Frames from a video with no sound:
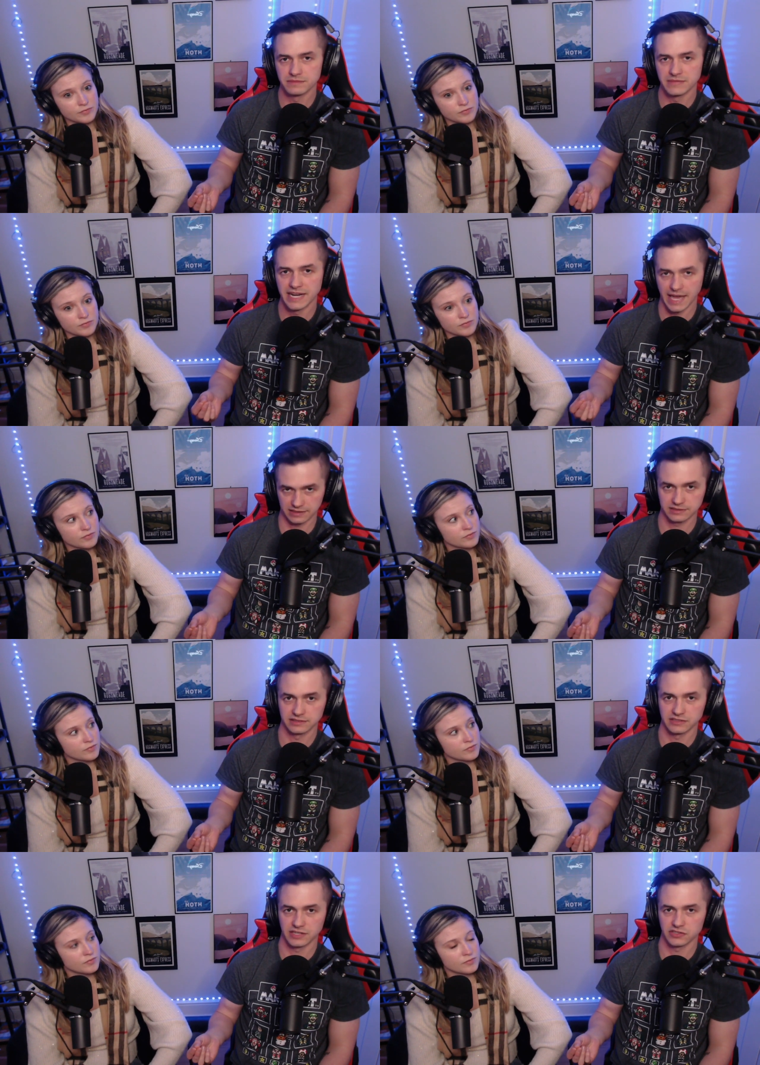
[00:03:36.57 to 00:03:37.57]

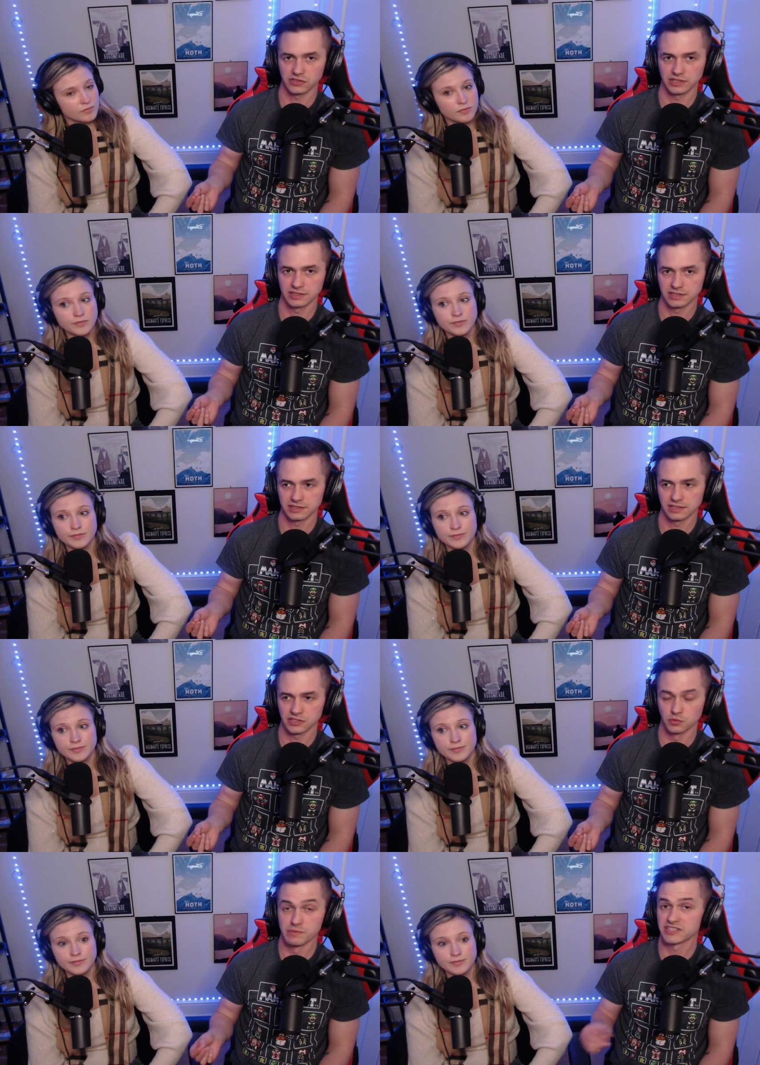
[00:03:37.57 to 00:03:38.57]
Speaker 1: next, essentially,
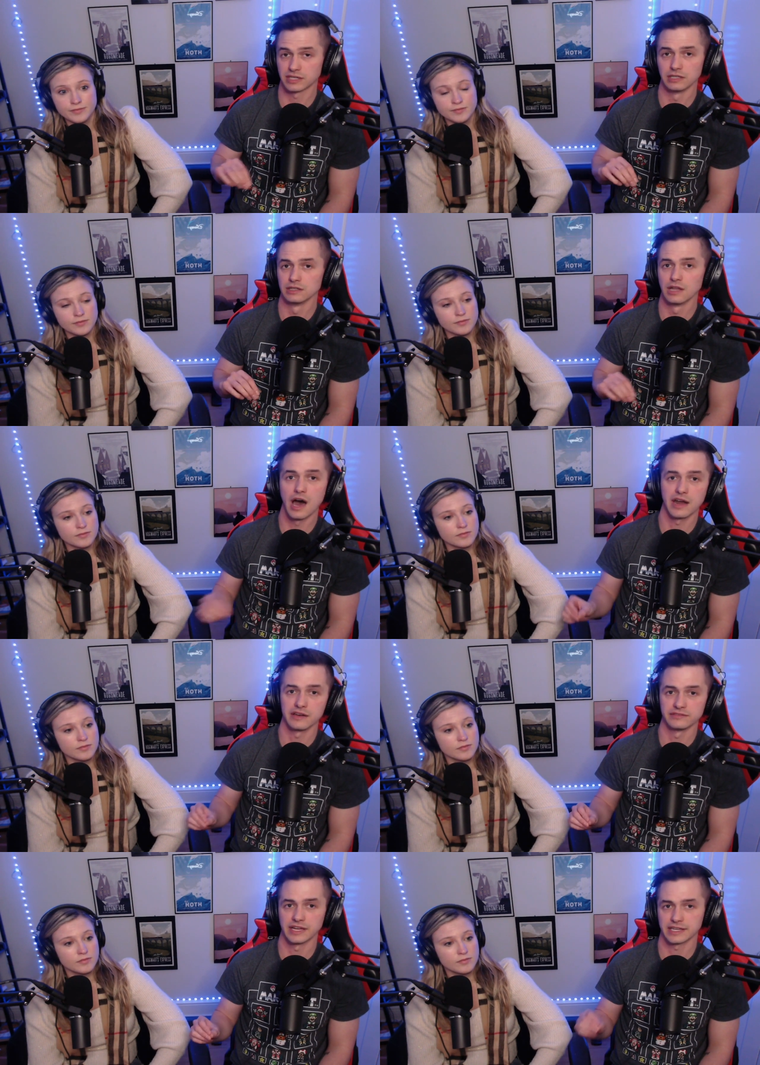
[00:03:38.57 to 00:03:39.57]
because we're missing a lot
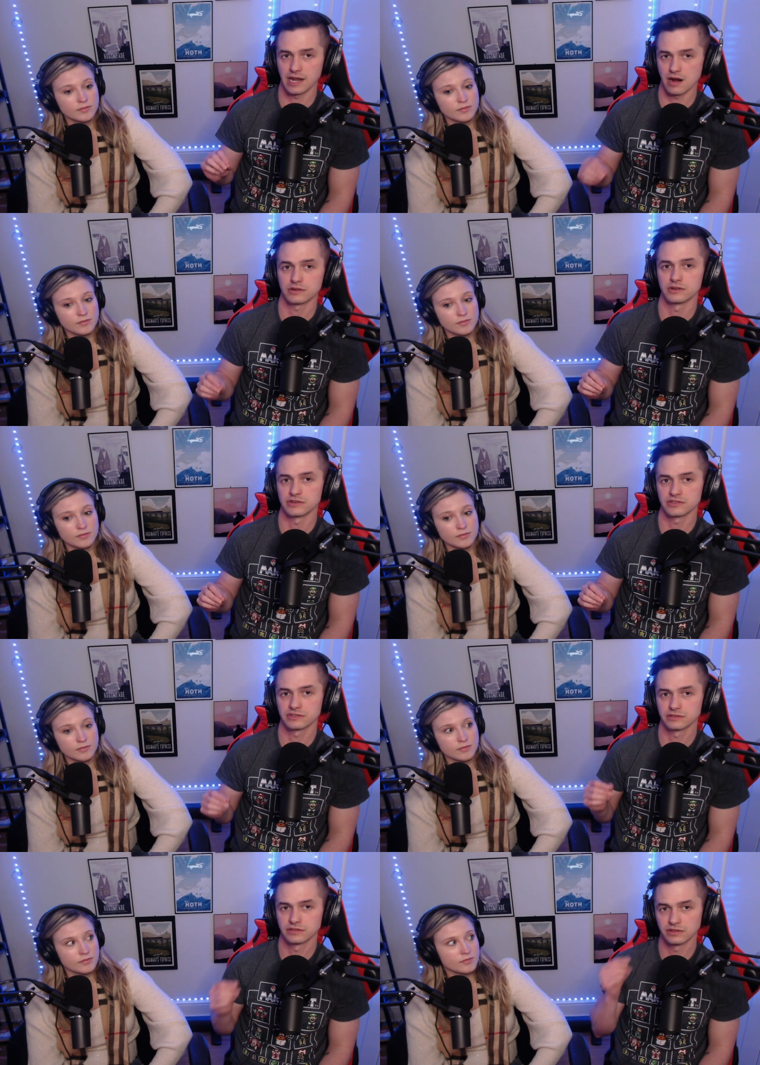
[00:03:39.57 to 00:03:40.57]
of like
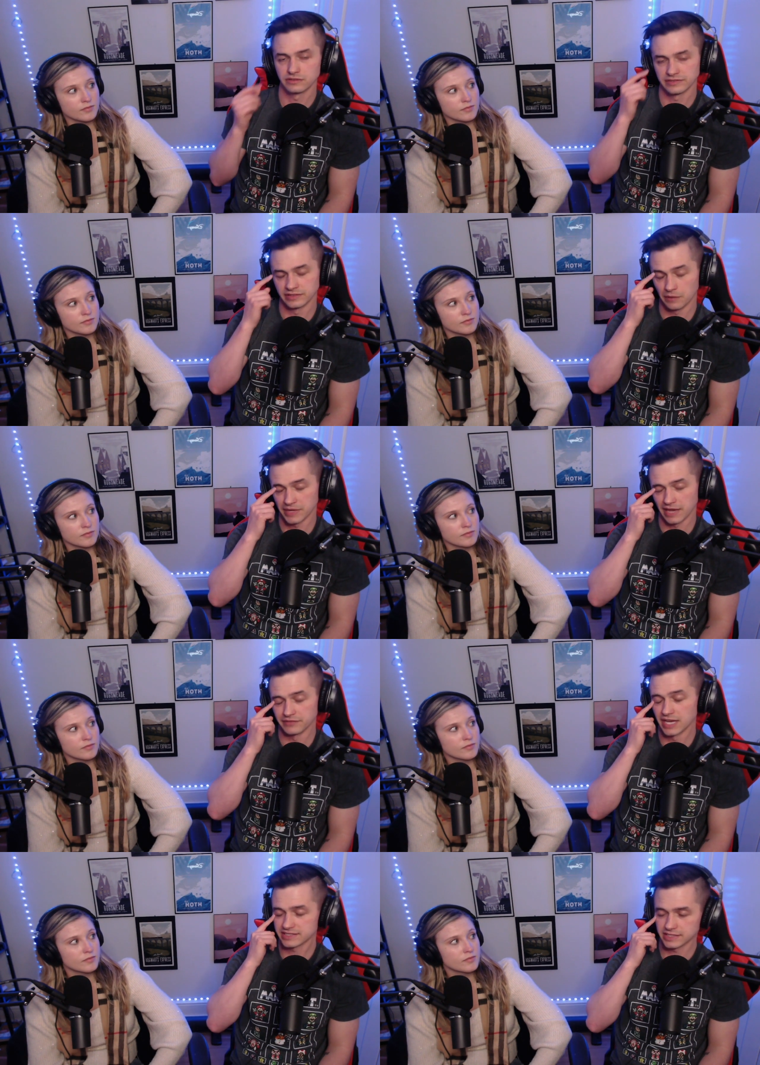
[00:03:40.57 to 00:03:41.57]
characters that we have
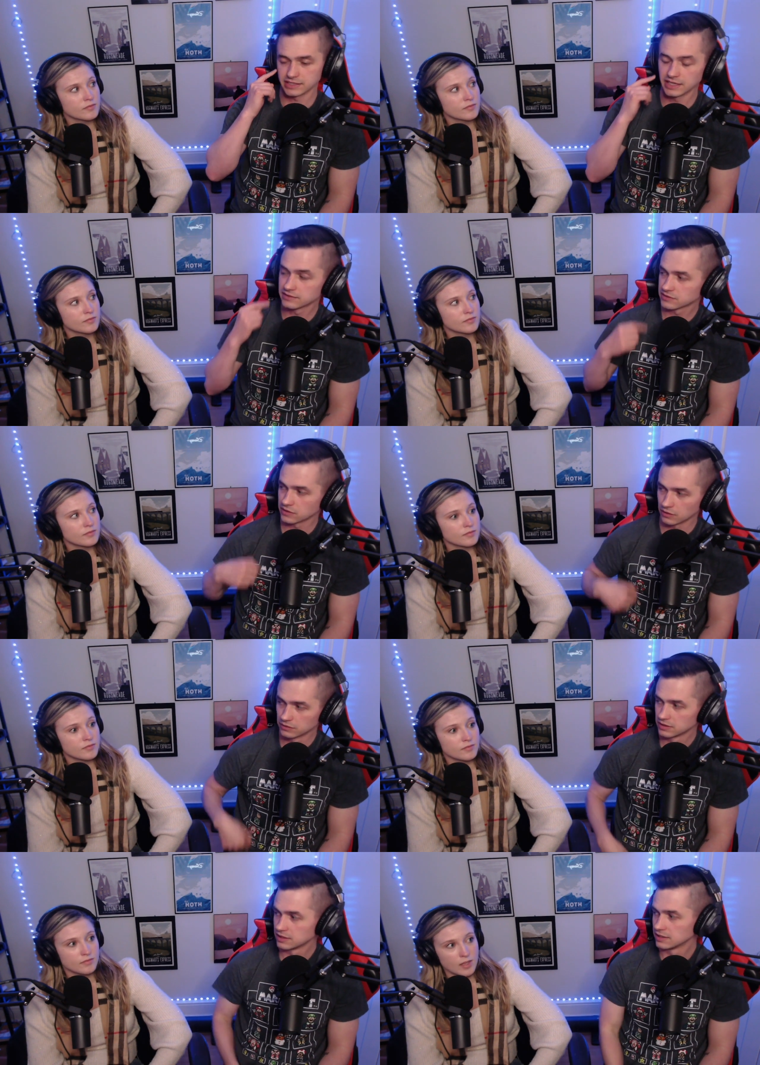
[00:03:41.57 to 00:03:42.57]
not seen yet. So
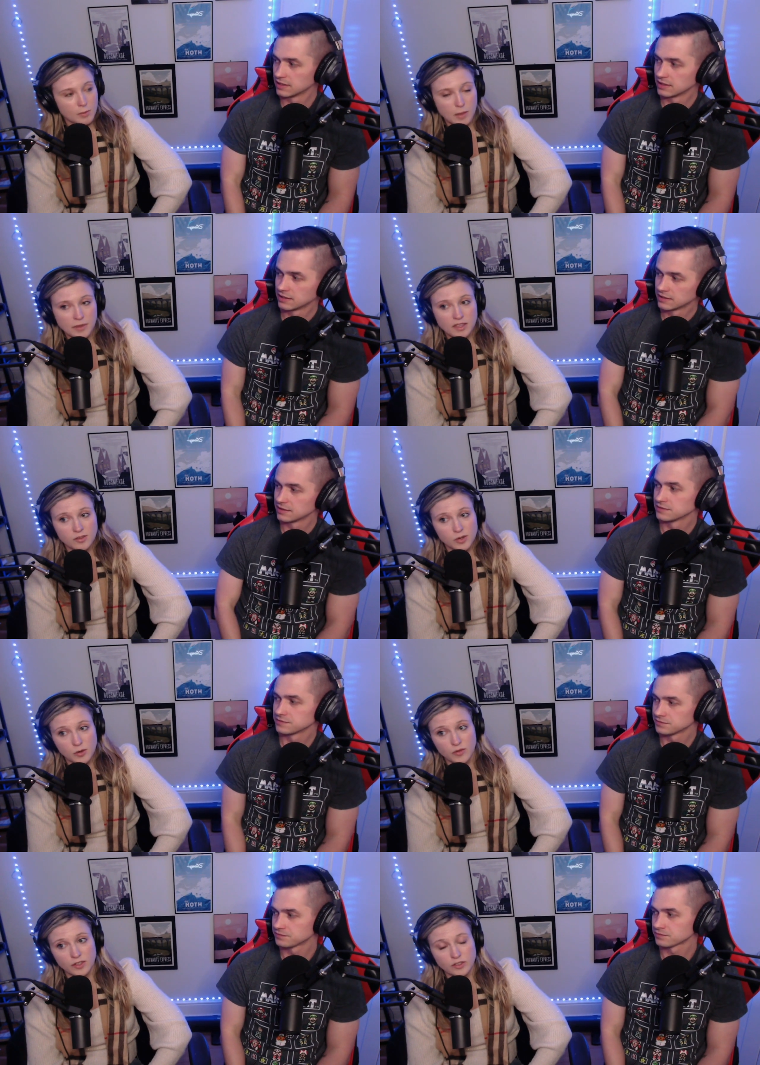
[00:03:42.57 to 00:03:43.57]
Speaker 2: and maybe they don't want
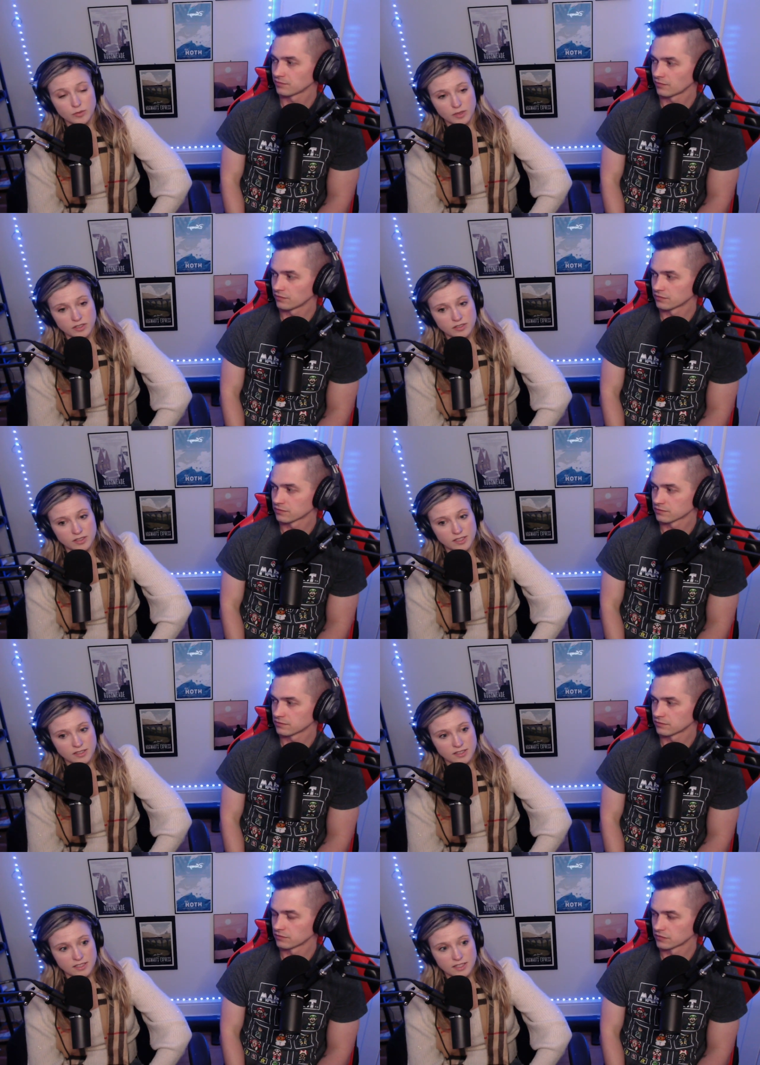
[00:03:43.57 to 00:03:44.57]
to reveal too much.
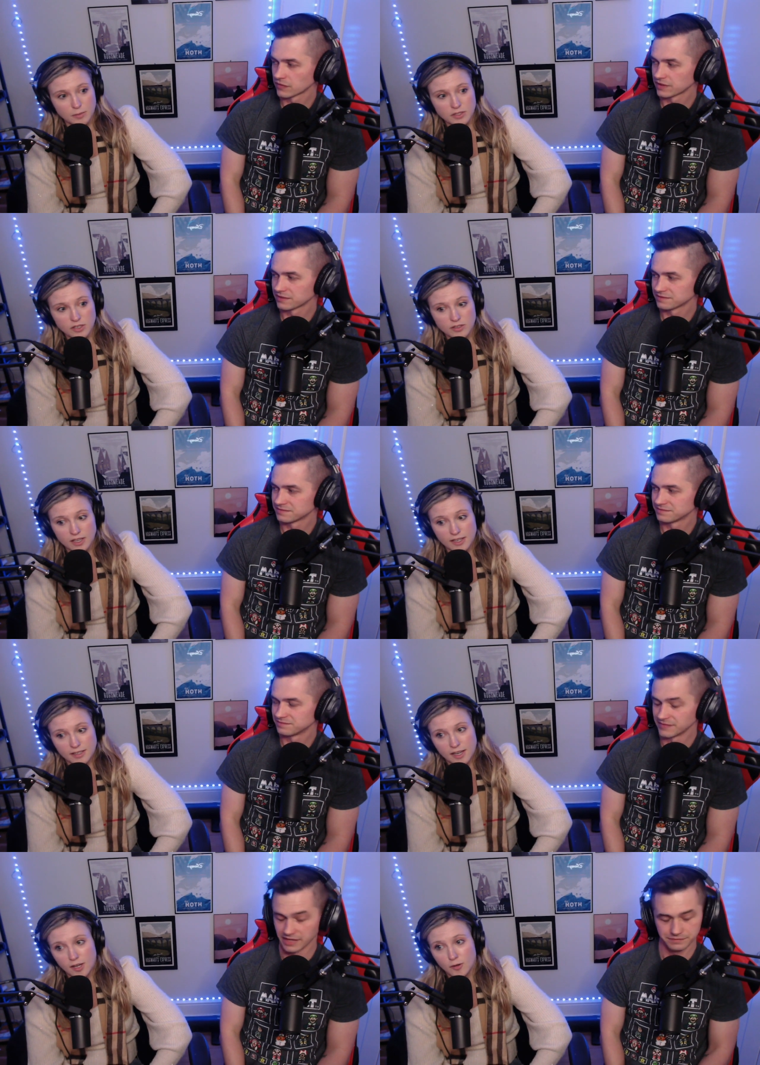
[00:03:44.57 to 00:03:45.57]
Six episodes. I,
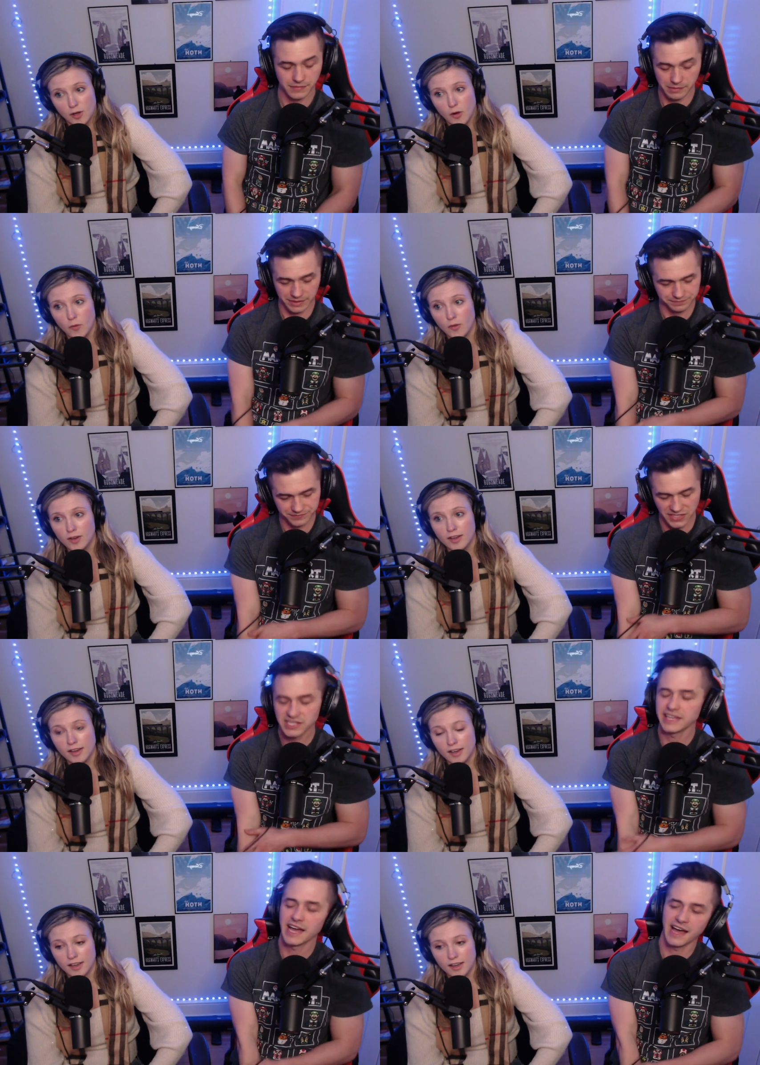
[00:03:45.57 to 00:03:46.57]
yeah, I don't know. Maybe.
Speaker 1: It's
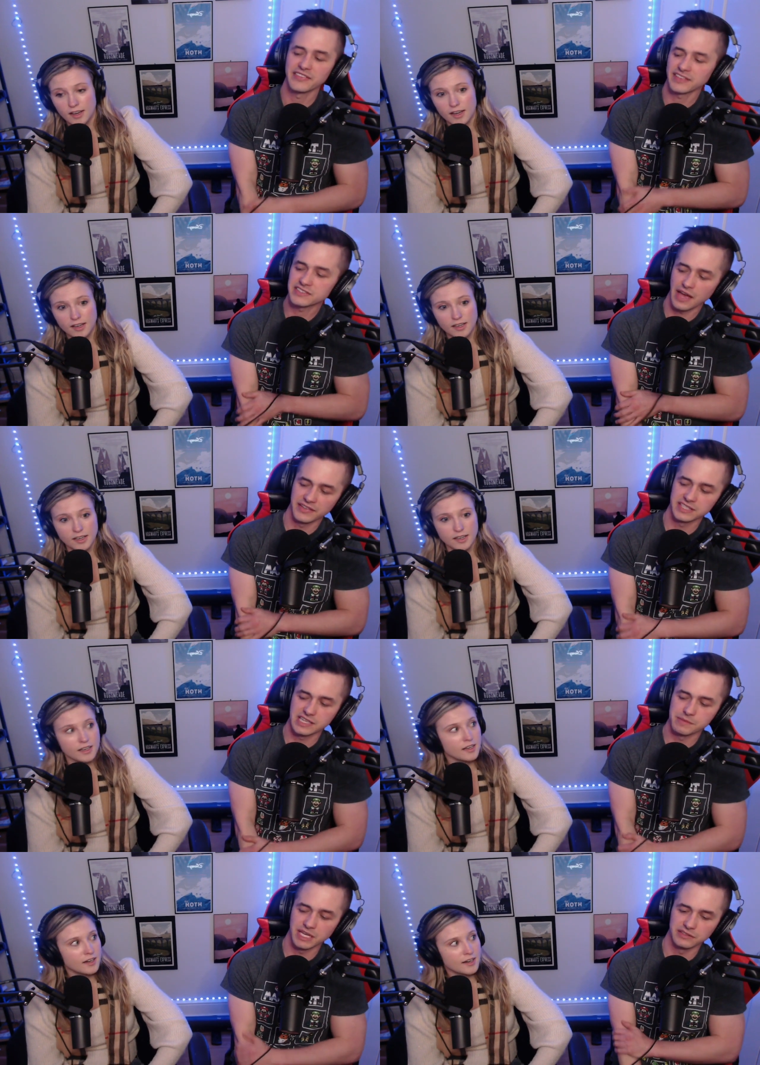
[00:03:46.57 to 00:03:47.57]
yeah. I think that's. I think it's
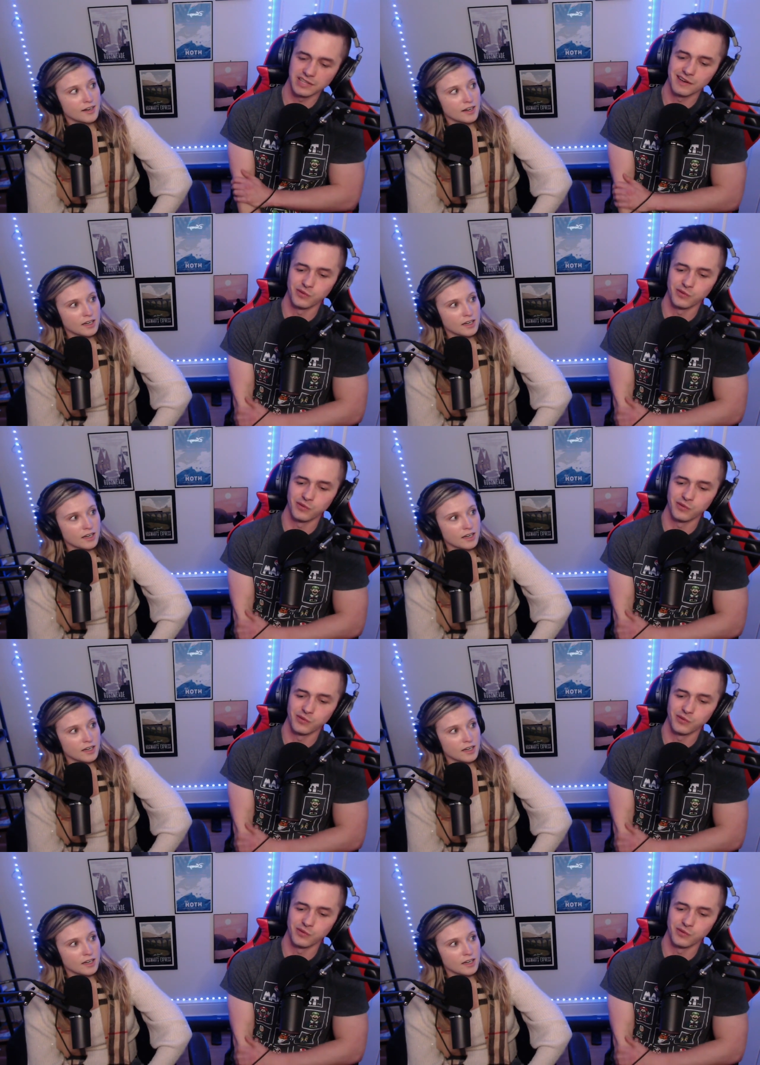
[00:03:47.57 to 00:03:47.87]
going to be a tough